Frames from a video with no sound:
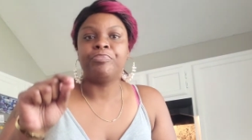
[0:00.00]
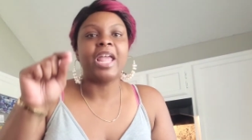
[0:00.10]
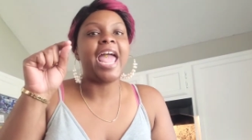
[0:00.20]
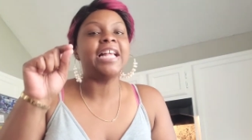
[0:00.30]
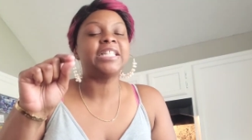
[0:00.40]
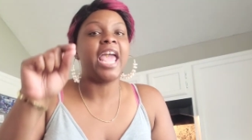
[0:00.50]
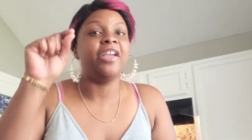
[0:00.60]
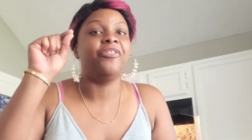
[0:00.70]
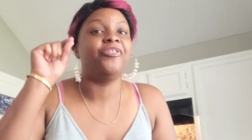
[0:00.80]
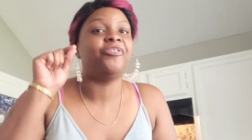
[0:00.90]
as
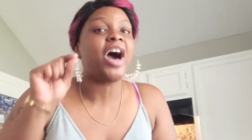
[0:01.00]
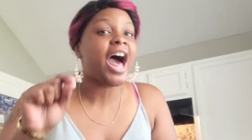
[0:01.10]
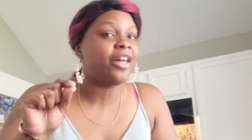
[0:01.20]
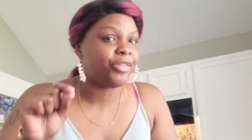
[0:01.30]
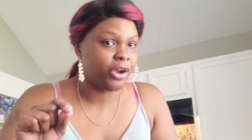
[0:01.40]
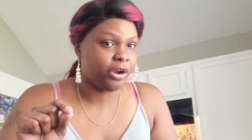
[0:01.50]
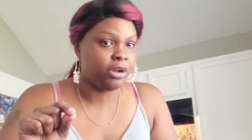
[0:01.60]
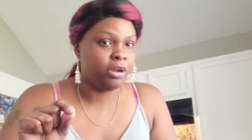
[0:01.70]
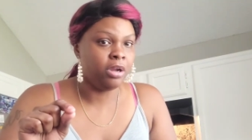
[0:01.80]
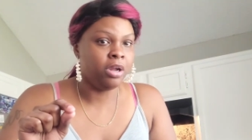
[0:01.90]
a father
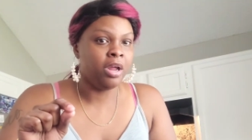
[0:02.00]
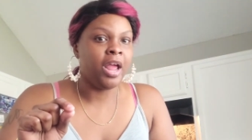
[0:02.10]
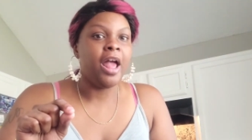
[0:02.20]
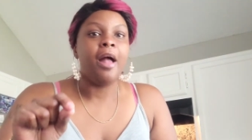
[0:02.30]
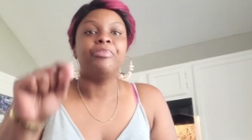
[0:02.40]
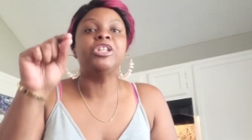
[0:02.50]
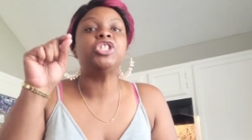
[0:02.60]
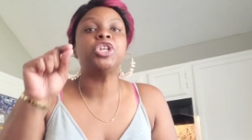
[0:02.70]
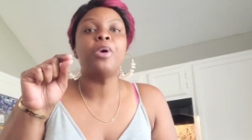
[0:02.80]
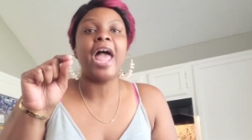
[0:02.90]
that
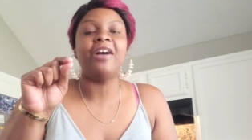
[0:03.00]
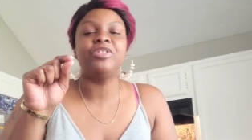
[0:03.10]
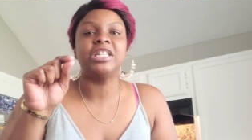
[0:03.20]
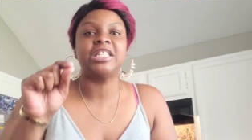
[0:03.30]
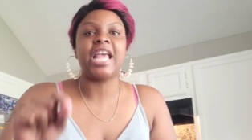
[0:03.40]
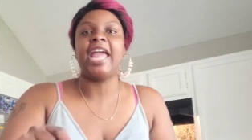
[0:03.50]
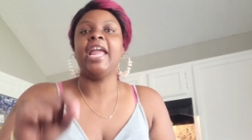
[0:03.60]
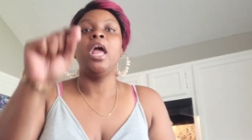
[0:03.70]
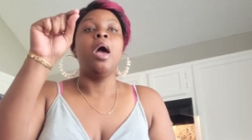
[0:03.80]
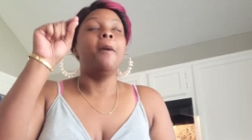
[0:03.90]
you have to
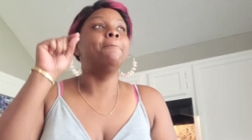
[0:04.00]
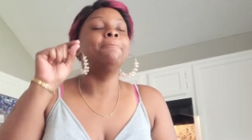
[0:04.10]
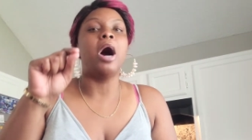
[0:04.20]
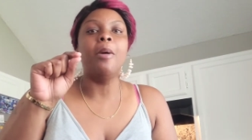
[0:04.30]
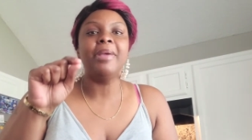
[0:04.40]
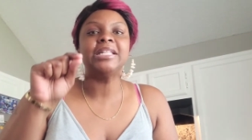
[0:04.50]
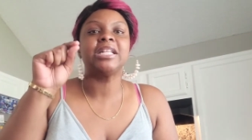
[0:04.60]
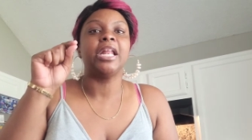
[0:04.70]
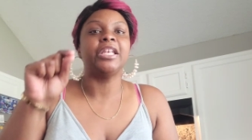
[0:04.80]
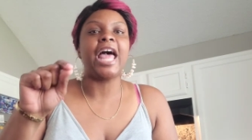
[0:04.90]
say, moments
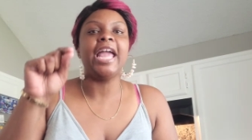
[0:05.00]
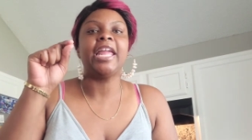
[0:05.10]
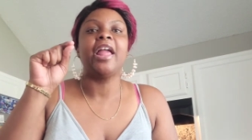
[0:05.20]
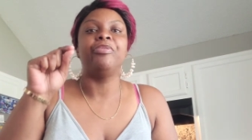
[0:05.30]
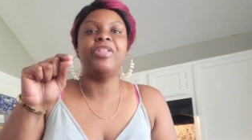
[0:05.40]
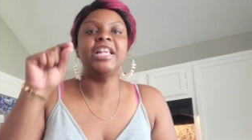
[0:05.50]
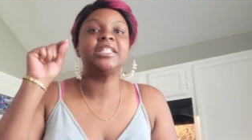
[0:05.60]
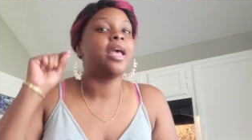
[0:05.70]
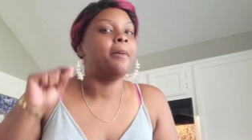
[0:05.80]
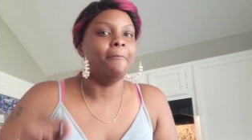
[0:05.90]
like
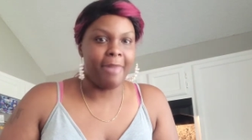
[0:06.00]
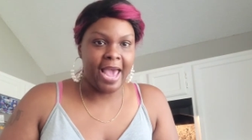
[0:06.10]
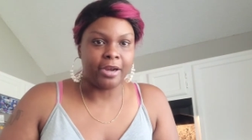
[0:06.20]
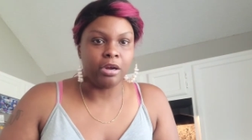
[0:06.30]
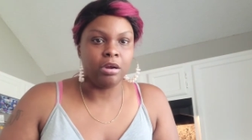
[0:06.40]
this matter.